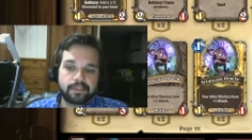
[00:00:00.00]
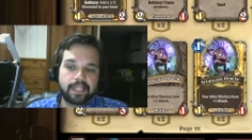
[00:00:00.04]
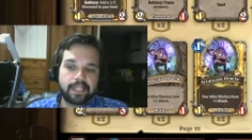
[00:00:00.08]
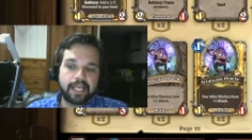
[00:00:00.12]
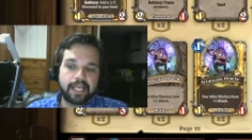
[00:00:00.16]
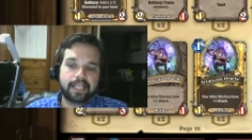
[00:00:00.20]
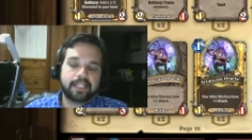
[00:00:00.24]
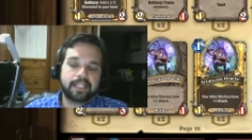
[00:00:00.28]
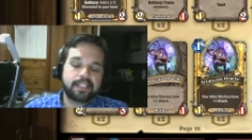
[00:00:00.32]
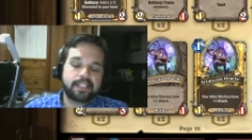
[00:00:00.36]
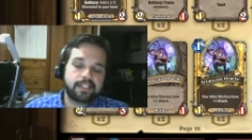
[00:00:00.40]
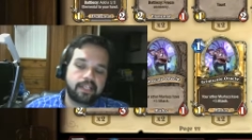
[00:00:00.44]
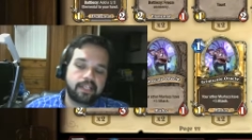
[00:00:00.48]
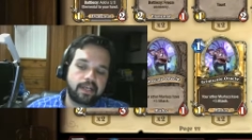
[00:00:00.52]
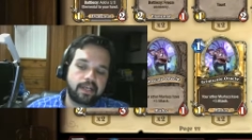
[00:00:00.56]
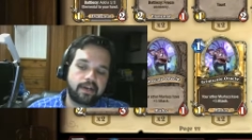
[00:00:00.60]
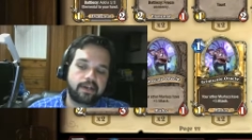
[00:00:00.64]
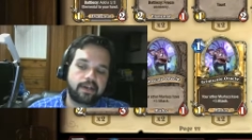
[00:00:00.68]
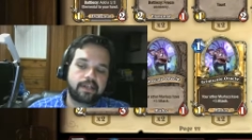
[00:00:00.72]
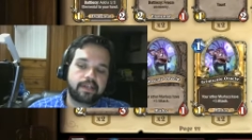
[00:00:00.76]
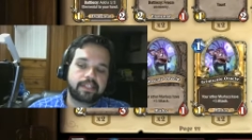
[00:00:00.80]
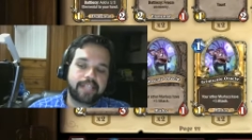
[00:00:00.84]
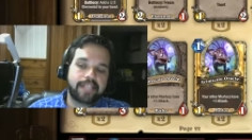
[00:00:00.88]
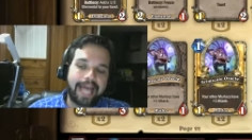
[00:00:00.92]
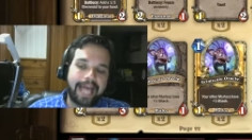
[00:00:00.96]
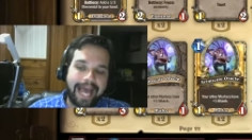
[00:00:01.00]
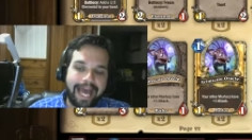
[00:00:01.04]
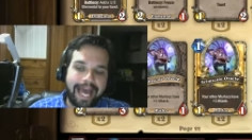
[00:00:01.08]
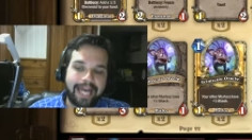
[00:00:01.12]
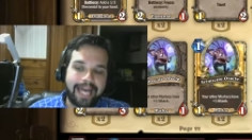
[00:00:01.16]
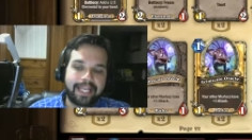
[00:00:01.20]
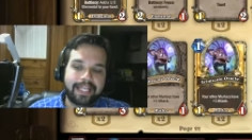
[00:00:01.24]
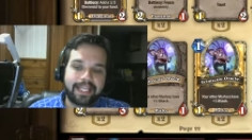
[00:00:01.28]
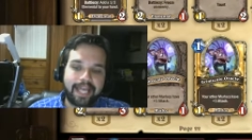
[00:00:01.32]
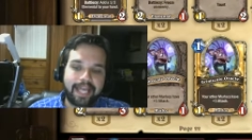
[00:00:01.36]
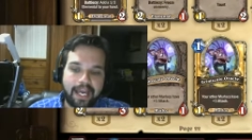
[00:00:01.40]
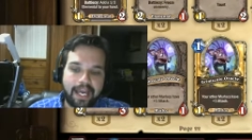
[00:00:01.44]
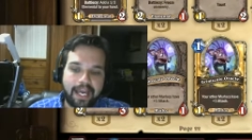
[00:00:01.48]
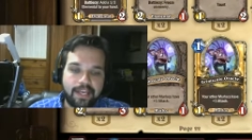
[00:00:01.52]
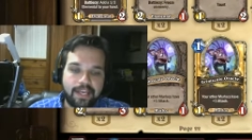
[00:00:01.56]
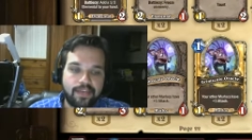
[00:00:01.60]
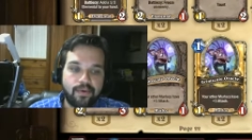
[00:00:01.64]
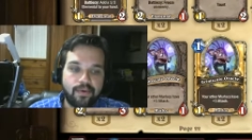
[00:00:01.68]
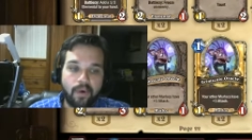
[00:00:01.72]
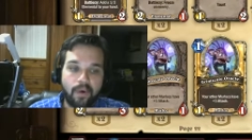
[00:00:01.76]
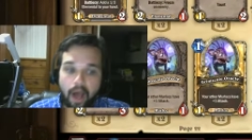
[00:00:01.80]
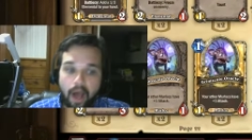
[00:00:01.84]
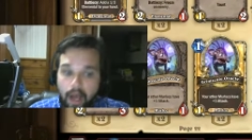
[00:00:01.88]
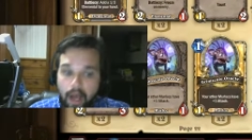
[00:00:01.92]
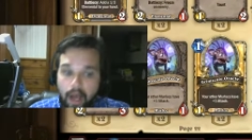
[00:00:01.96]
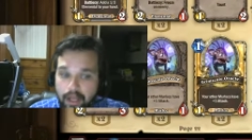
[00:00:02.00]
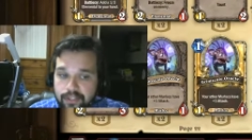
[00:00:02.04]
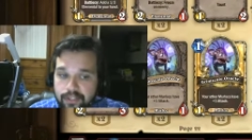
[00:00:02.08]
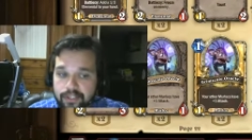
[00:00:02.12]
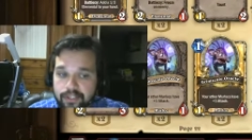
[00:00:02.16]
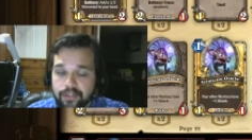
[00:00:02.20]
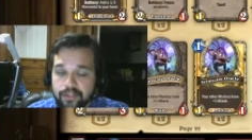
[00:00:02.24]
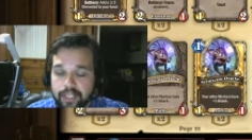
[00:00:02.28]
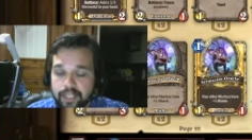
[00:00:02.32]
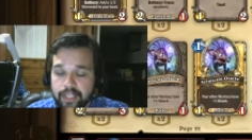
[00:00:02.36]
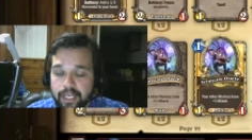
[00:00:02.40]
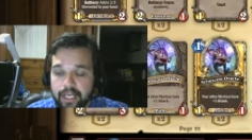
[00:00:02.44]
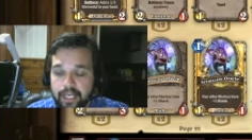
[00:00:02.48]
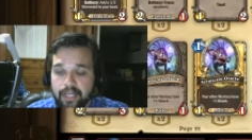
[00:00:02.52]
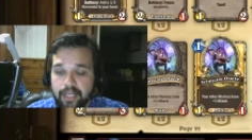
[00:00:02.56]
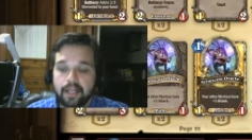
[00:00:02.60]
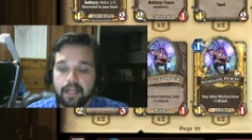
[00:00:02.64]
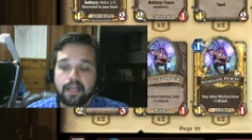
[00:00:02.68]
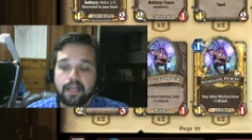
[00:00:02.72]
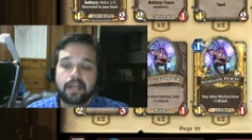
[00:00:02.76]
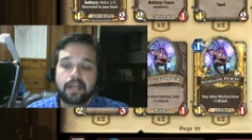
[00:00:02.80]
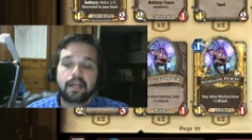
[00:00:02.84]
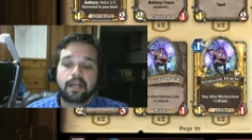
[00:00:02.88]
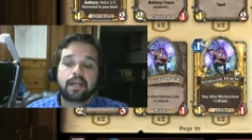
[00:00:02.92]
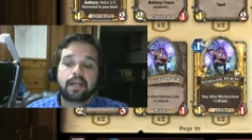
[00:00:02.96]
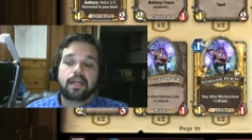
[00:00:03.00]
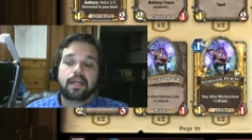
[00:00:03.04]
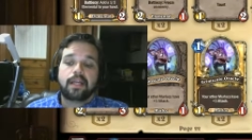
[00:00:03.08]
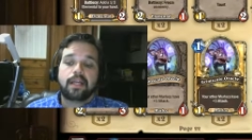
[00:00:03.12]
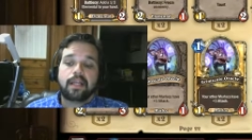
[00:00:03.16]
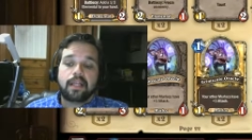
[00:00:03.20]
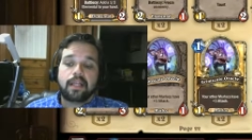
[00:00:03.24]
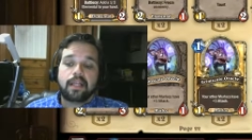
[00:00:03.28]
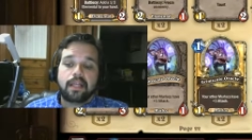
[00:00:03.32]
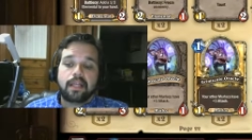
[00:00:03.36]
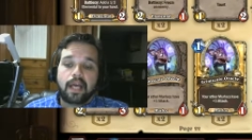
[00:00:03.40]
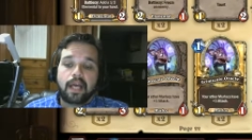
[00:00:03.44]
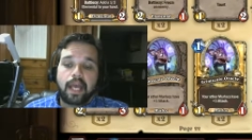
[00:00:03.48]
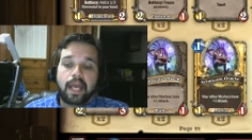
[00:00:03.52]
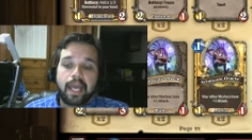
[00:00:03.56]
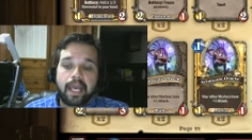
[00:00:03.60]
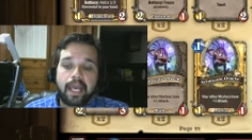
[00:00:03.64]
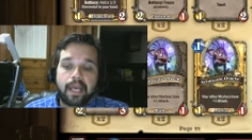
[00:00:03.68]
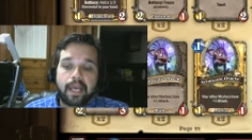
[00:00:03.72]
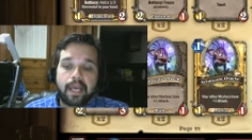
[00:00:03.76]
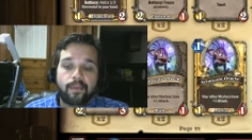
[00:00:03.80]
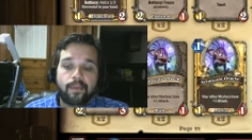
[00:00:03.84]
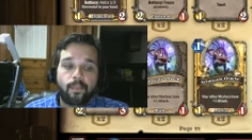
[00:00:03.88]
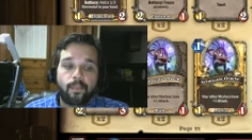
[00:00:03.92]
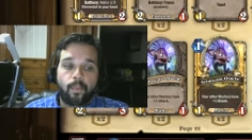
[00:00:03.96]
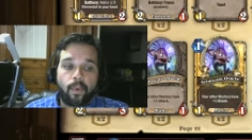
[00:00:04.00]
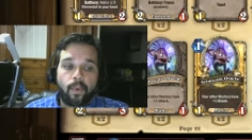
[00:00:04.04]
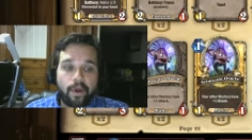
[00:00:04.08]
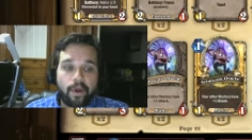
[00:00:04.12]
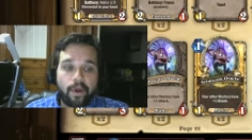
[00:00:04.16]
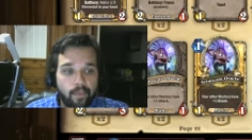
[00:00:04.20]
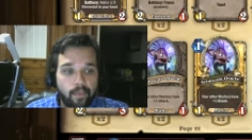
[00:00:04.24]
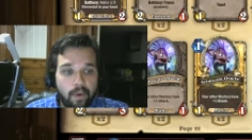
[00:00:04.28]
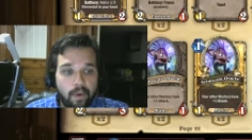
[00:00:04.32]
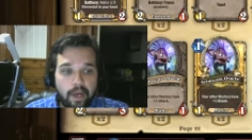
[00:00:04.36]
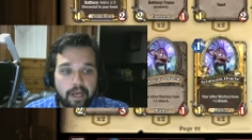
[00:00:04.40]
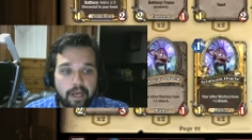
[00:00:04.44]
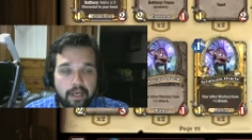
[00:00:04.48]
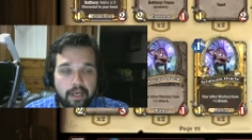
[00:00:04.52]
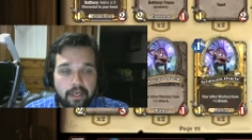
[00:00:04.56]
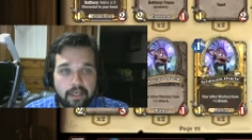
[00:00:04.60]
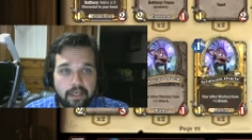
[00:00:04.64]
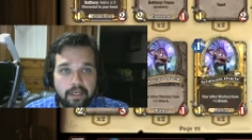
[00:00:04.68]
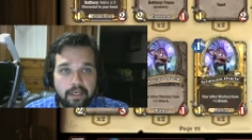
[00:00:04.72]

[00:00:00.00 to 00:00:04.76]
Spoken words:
scenarios out of that, you also get a 1/1,